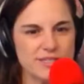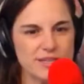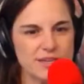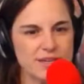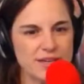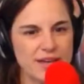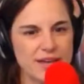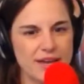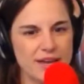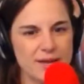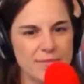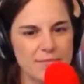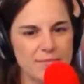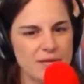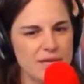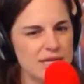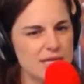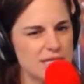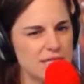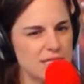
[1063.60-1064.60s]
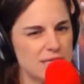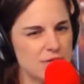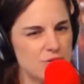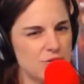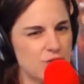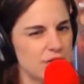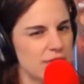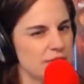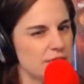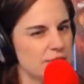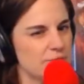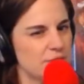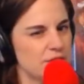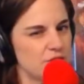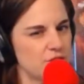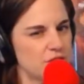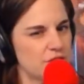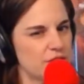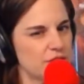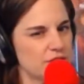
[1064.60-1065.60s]
it a miniseries by
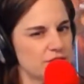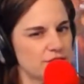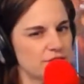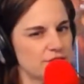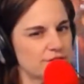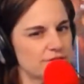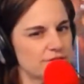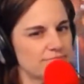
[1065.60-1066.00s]
chance?